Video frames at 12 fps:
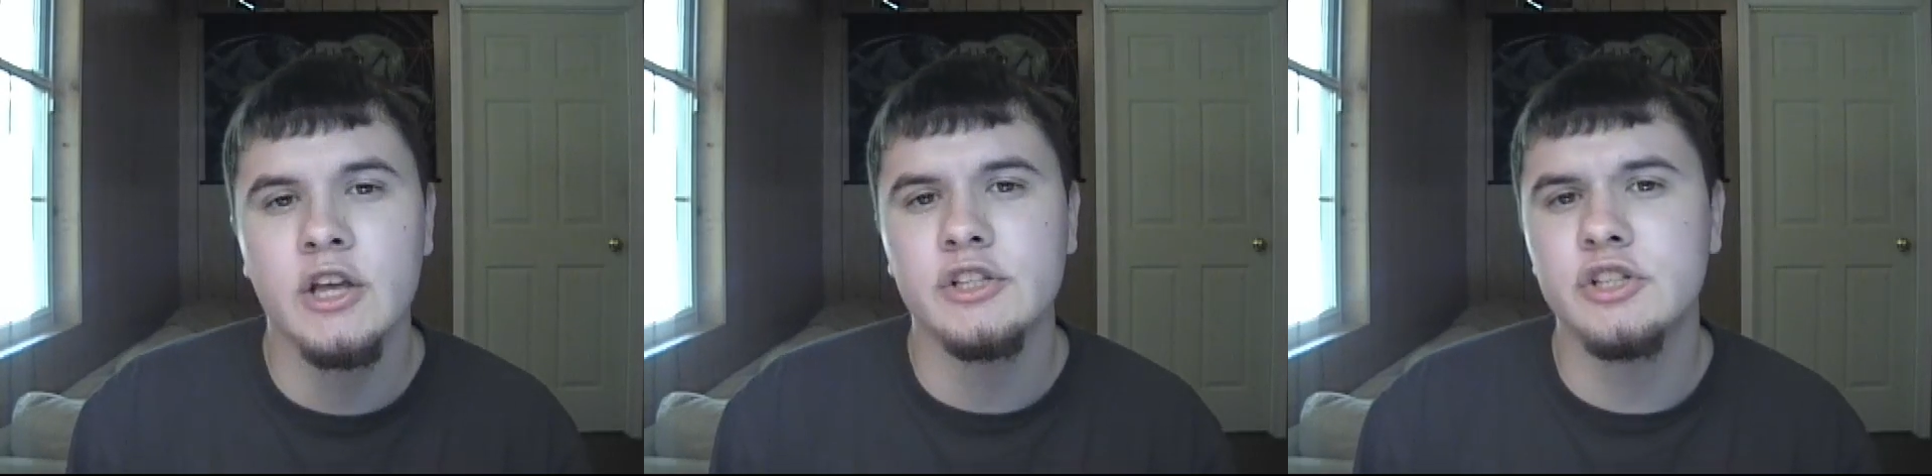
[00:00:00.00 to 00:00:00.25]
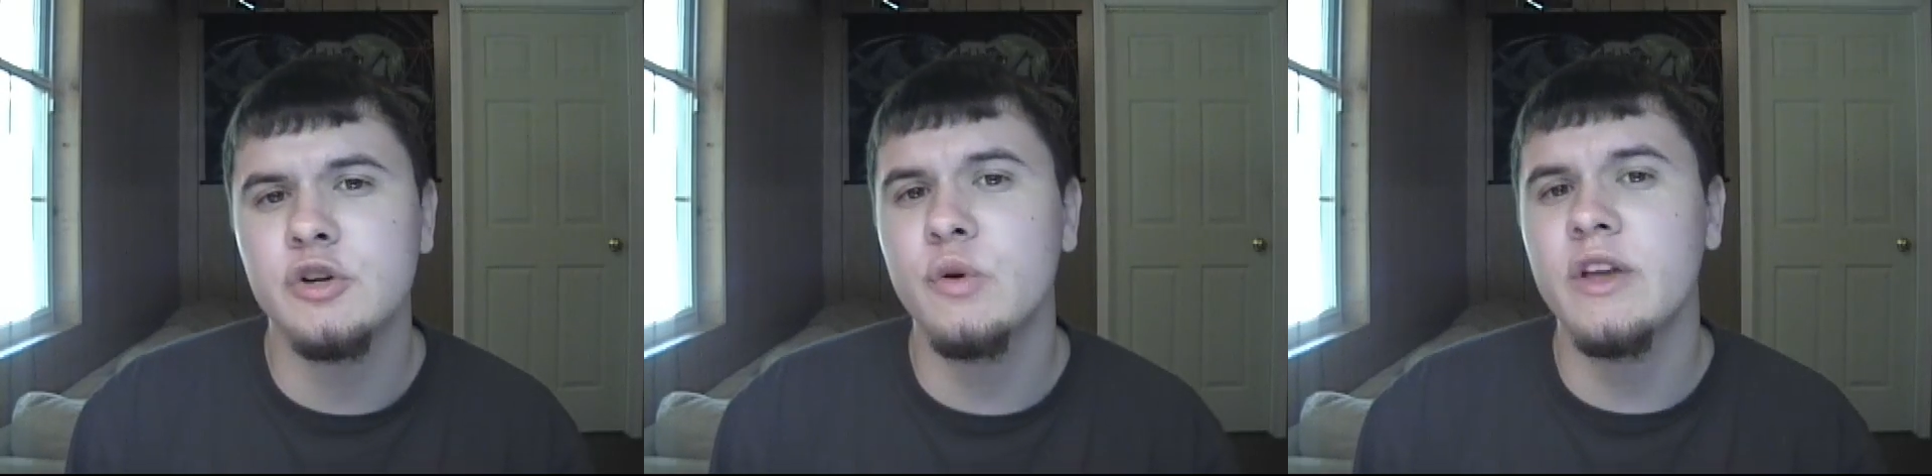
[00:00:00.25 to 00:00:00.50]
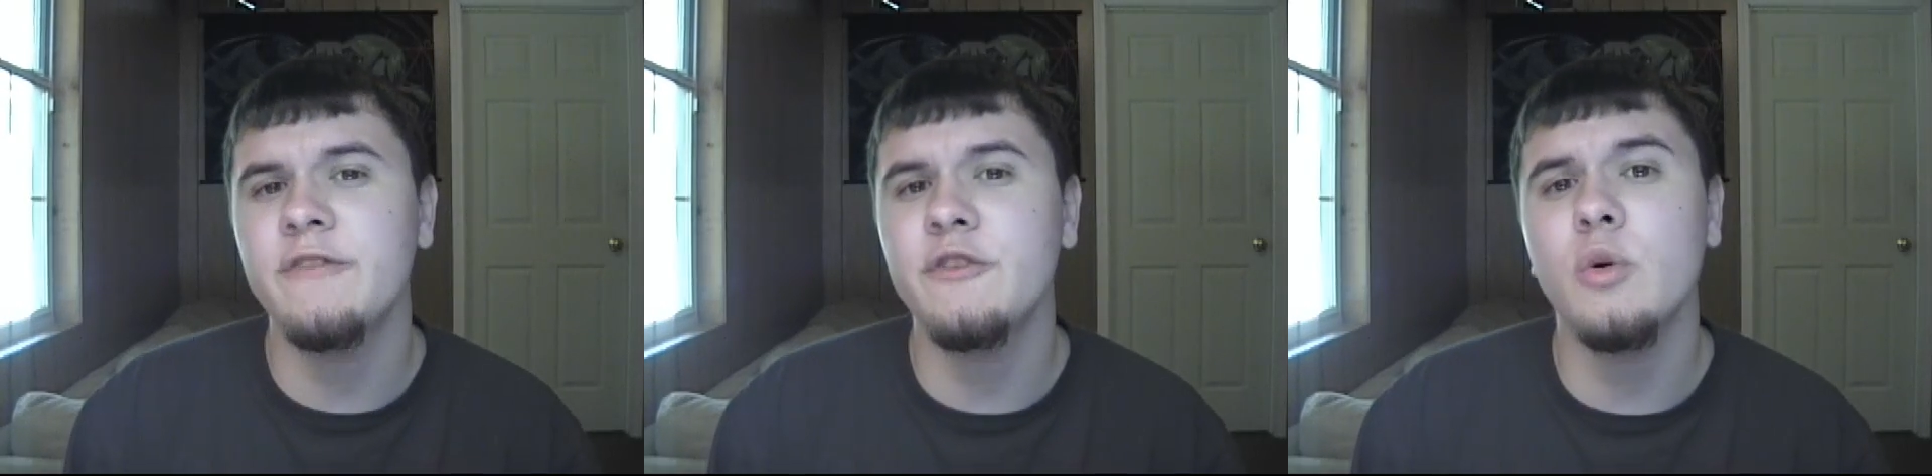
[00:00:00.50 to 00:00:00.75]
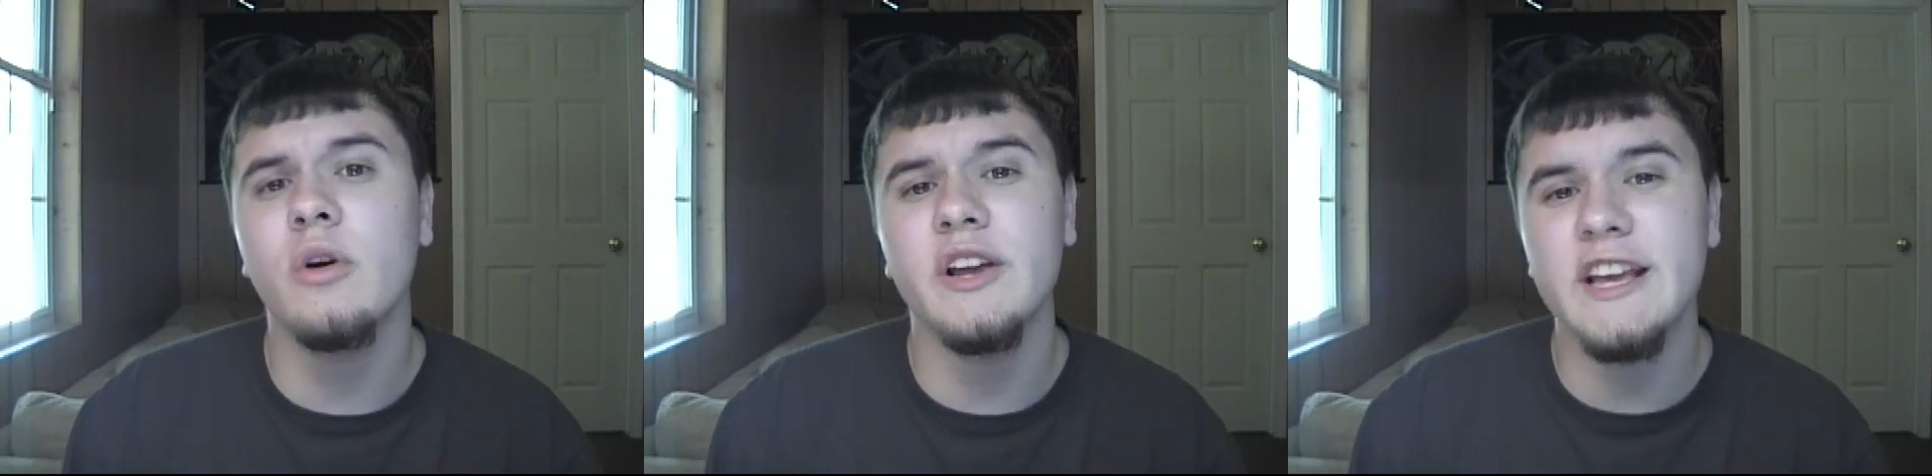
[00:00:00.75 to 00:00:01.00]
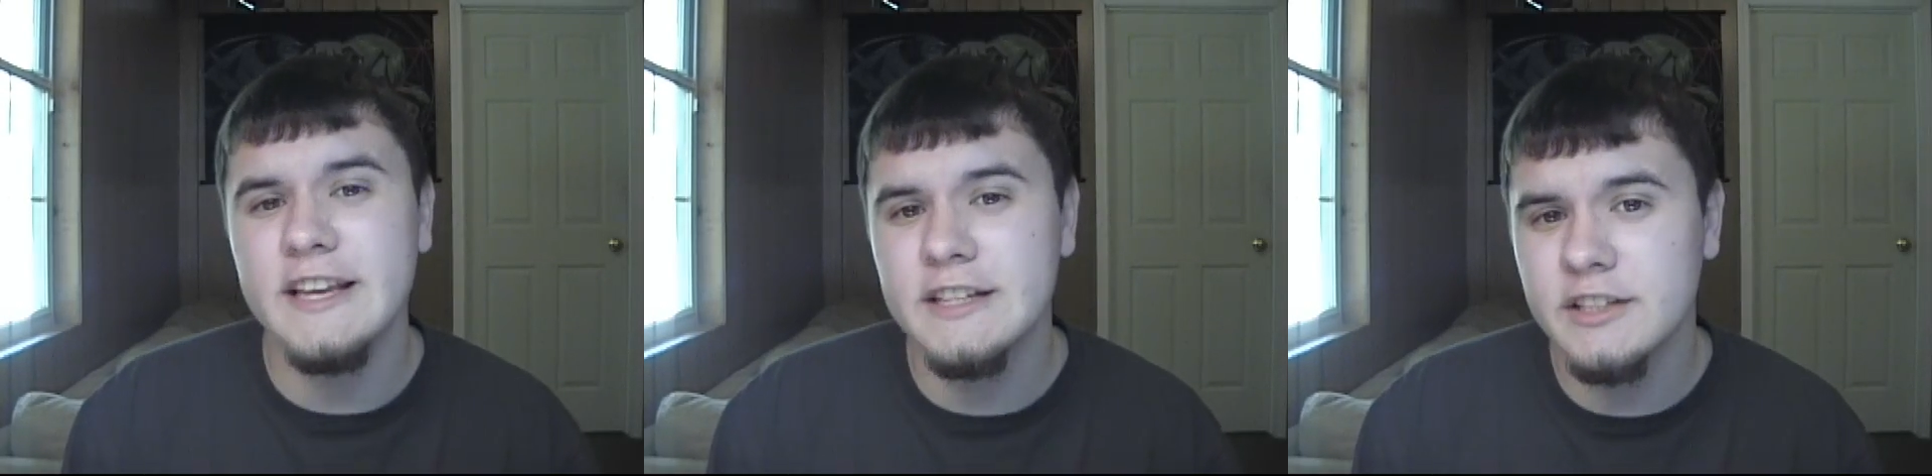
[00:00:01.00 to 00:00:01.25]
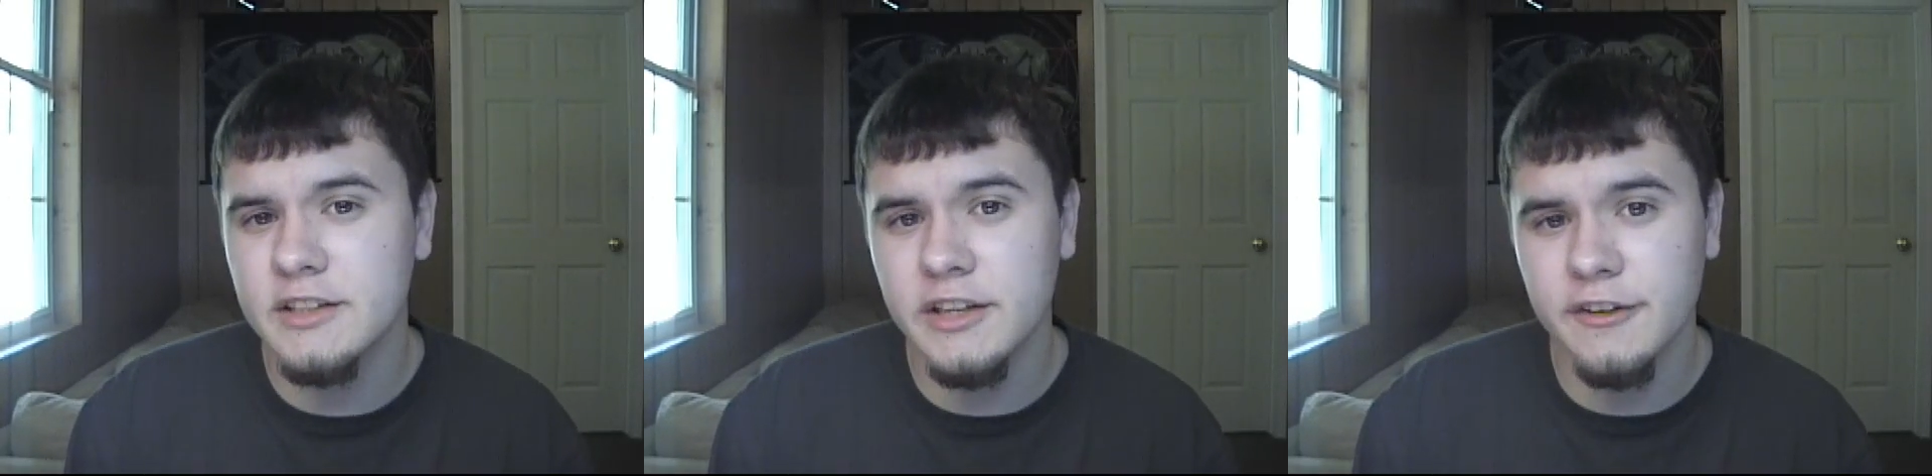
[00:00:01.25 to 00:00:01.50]
so if you are
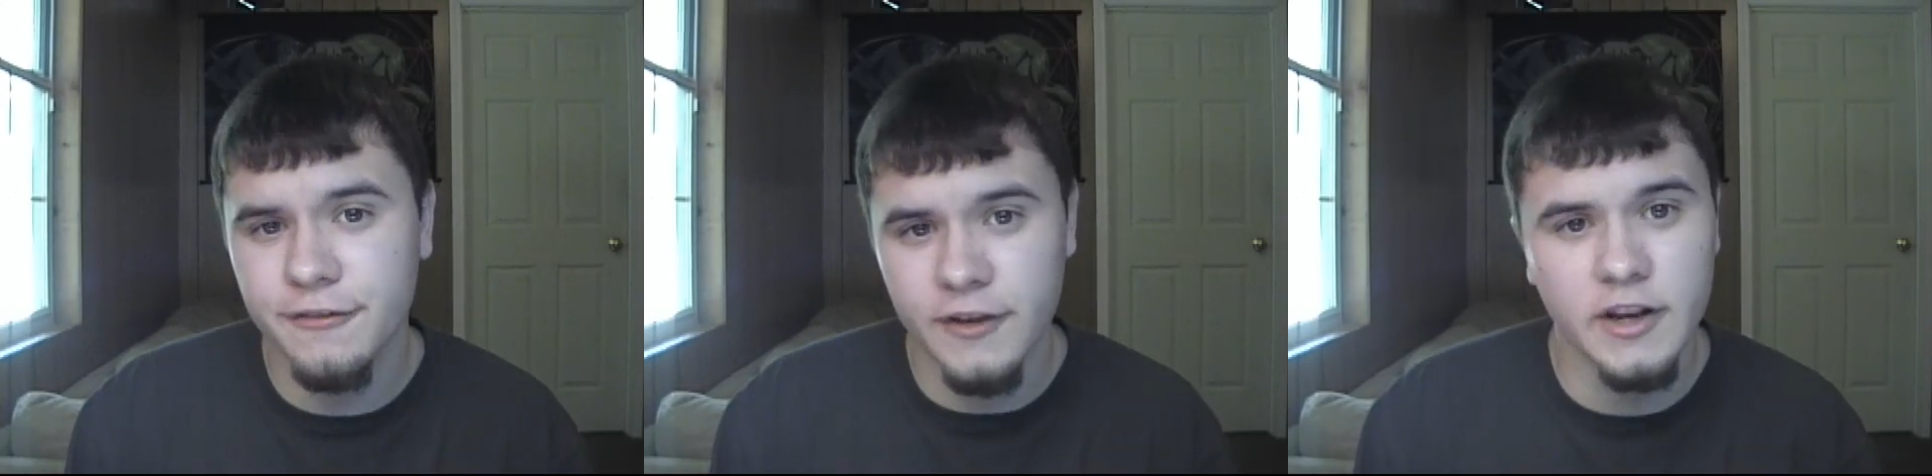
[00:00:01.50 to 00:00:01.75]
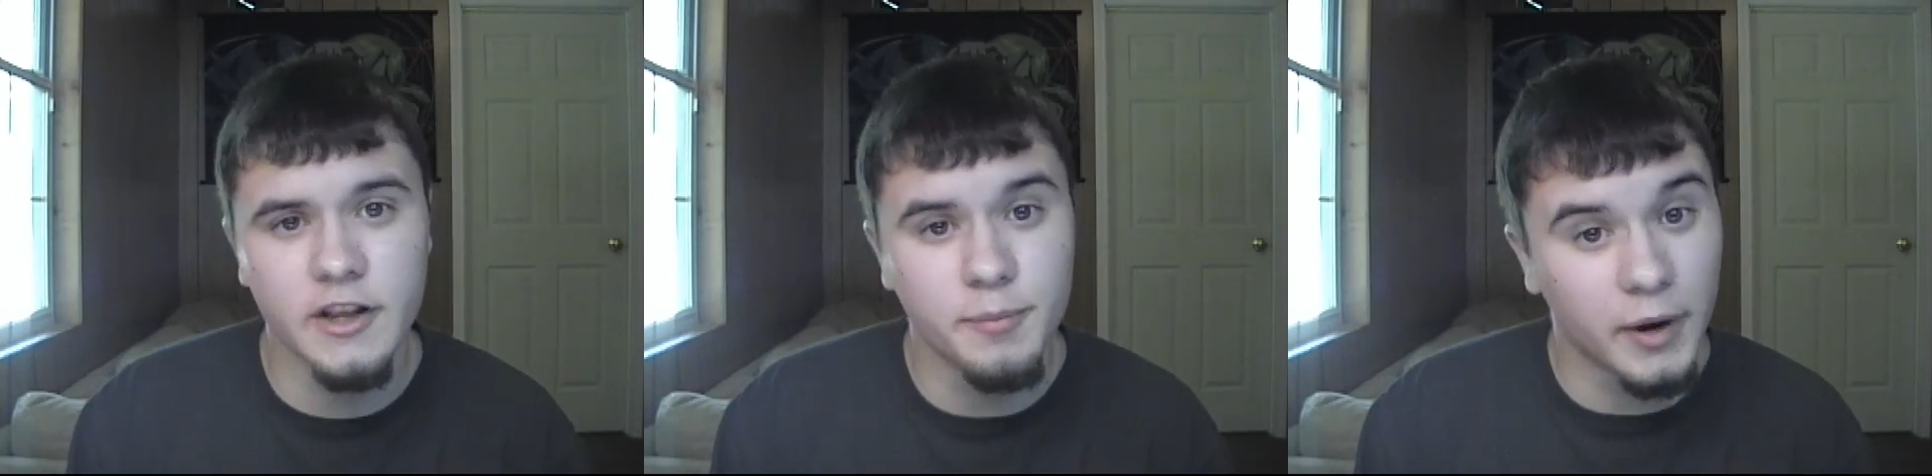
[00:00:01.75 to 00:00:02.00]
easily offended